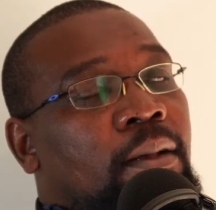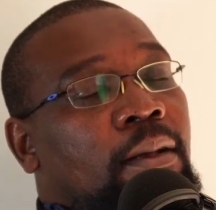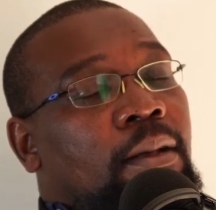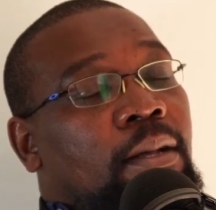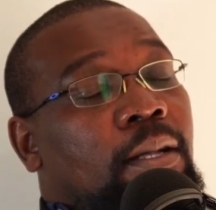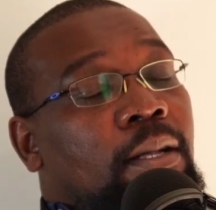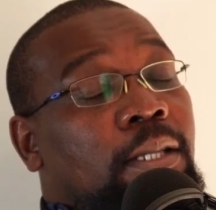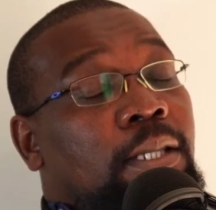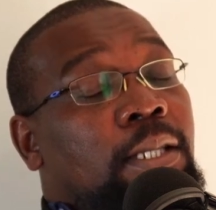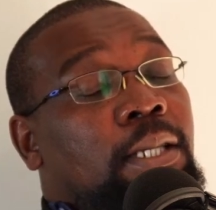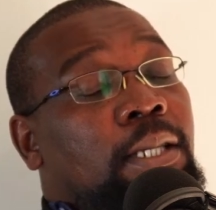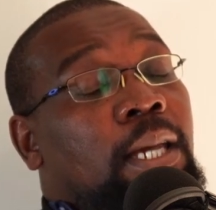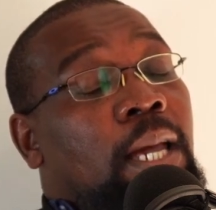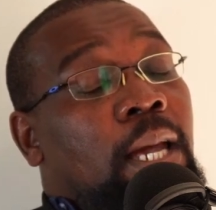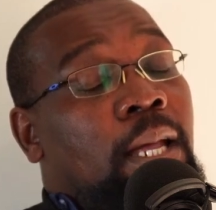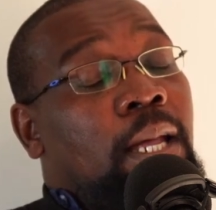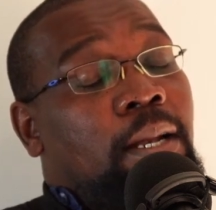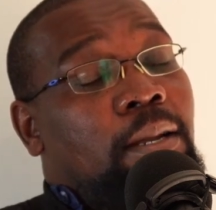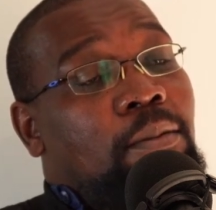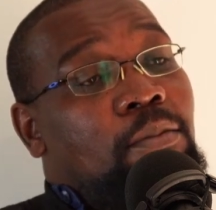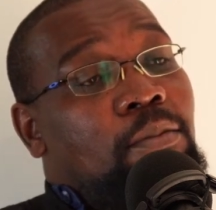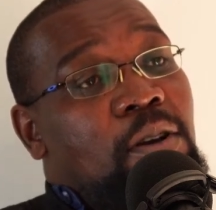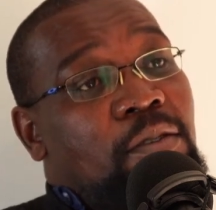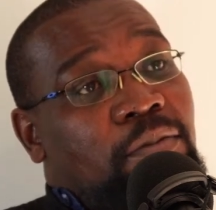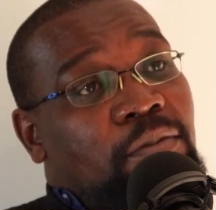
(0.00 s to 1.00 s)
It's scary,
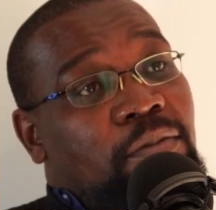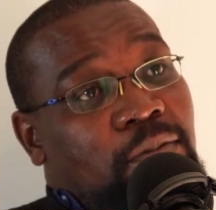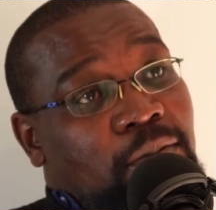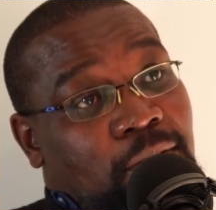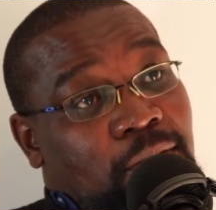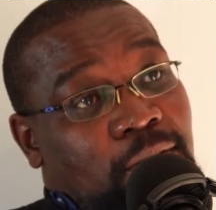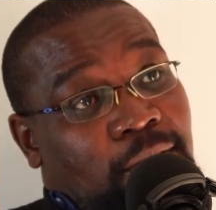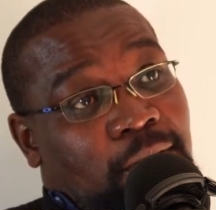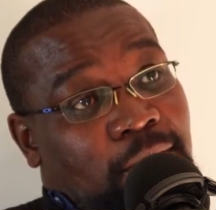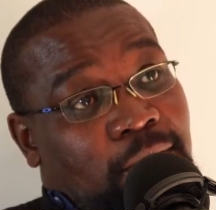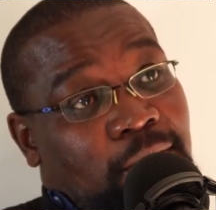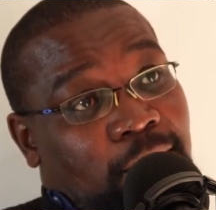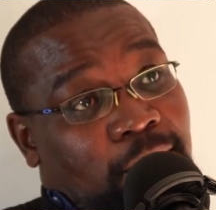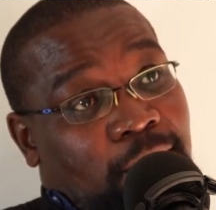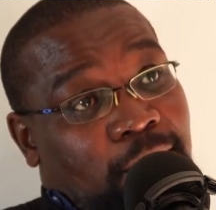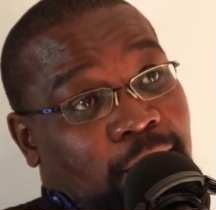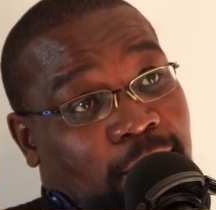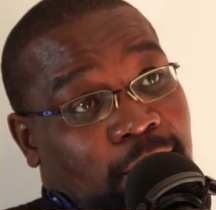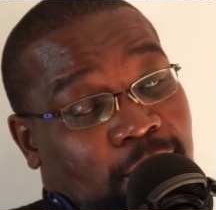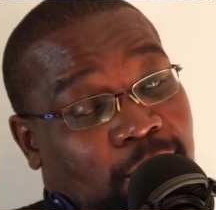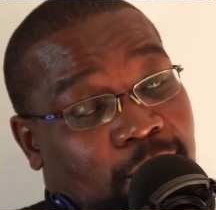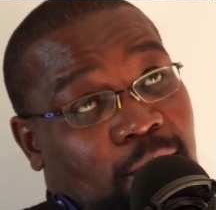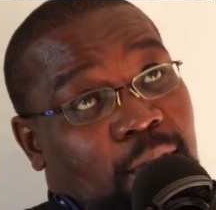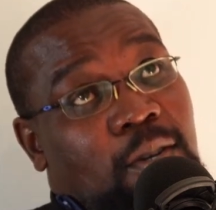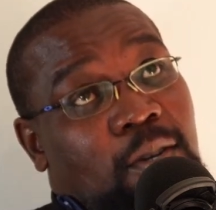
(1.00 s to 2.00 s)
buff.
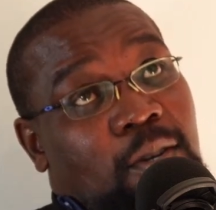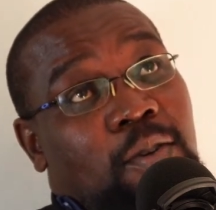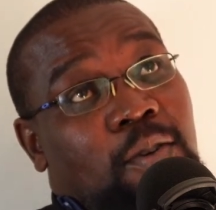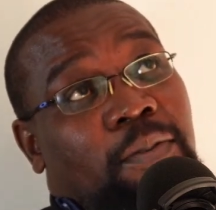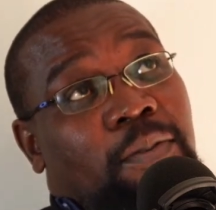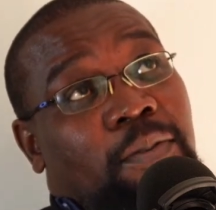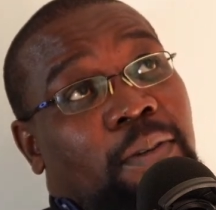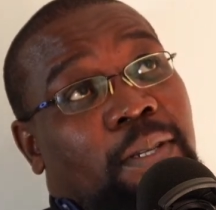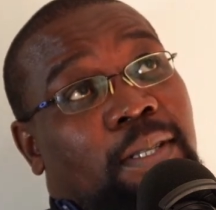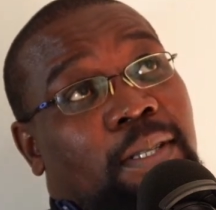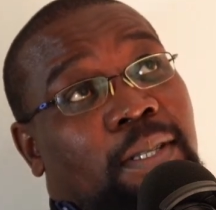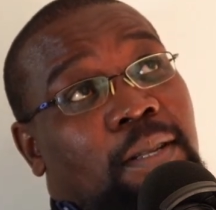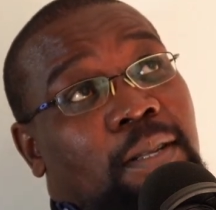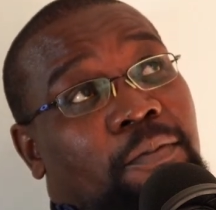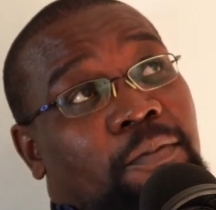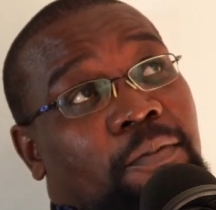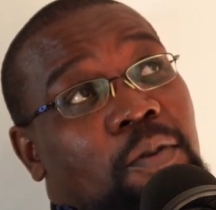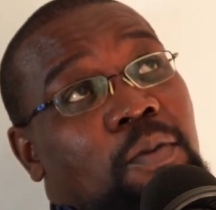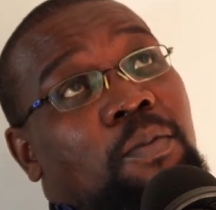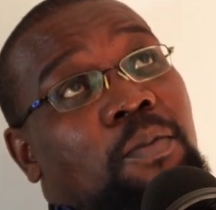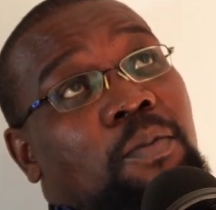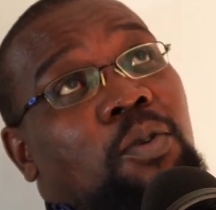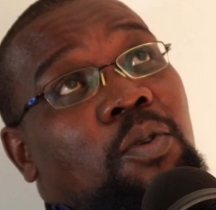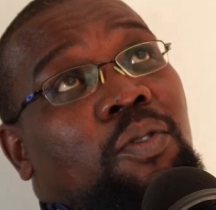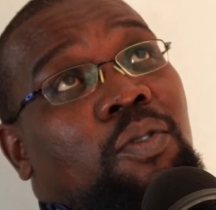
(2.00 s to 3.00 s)
Because first and
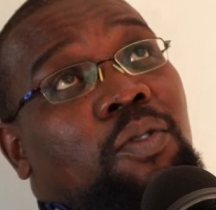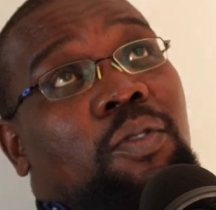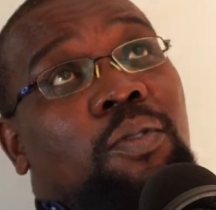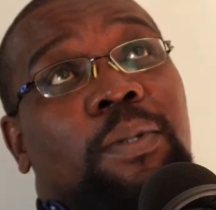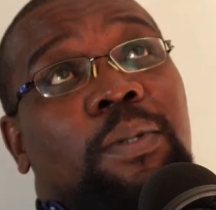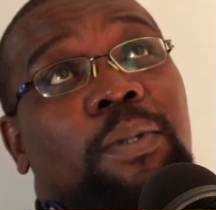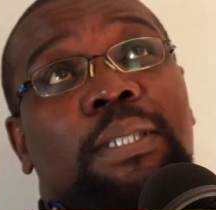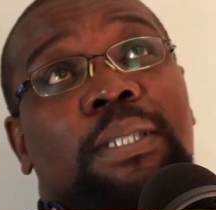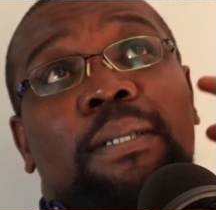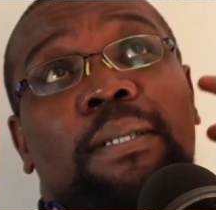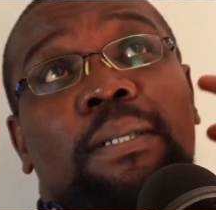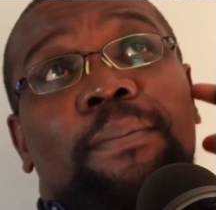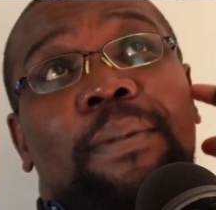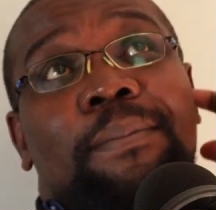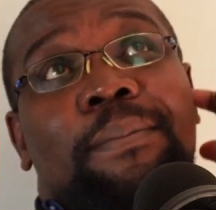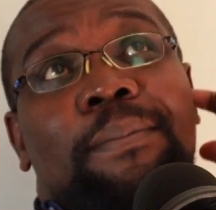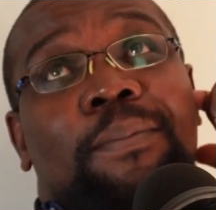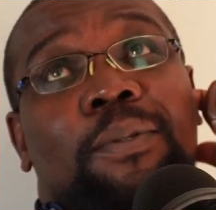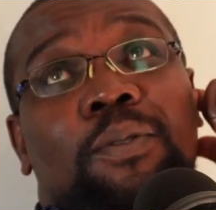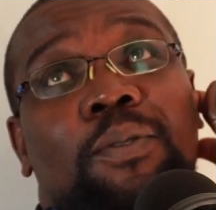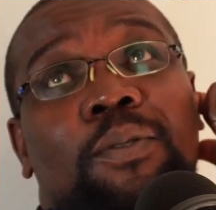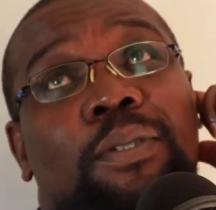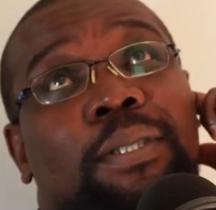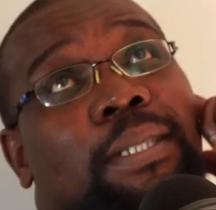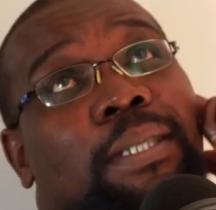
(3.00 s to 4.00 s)
foremost, you must remember
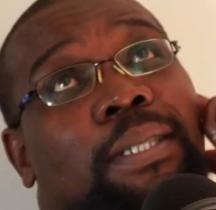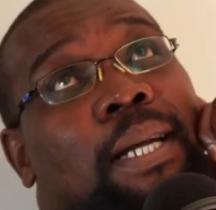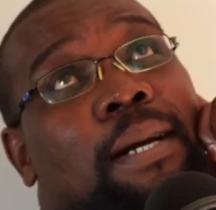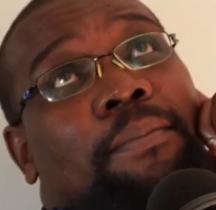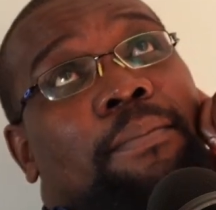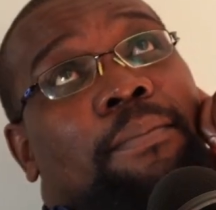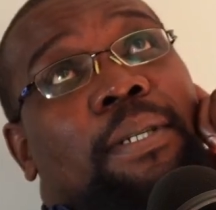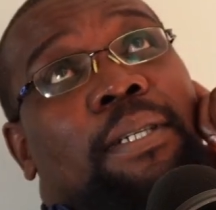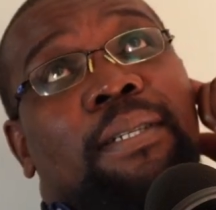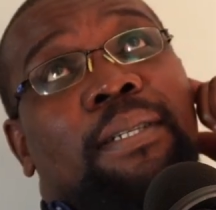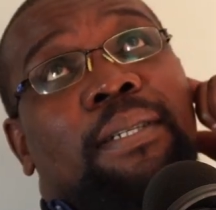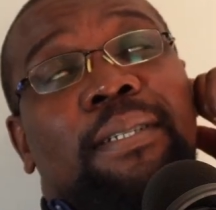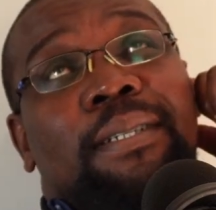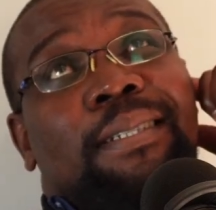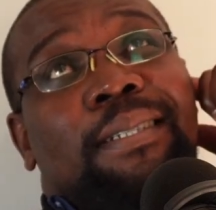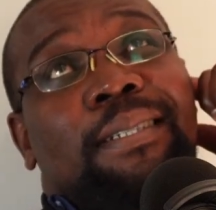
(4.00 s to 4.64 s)
what Nami,